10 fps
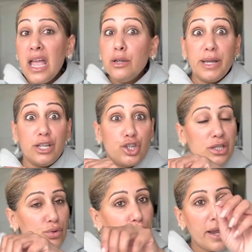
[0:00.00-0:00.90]
but
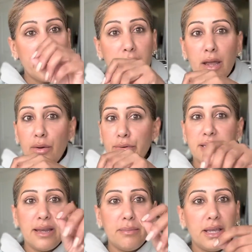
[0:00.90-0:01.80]
just write
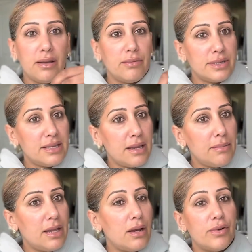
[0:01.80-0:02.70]
resentment,
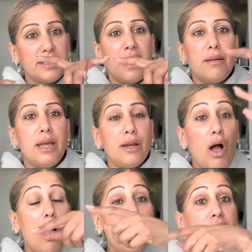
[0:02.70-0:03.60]
resentment, resentment
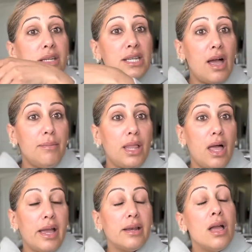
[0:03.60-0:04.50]
on the timeline.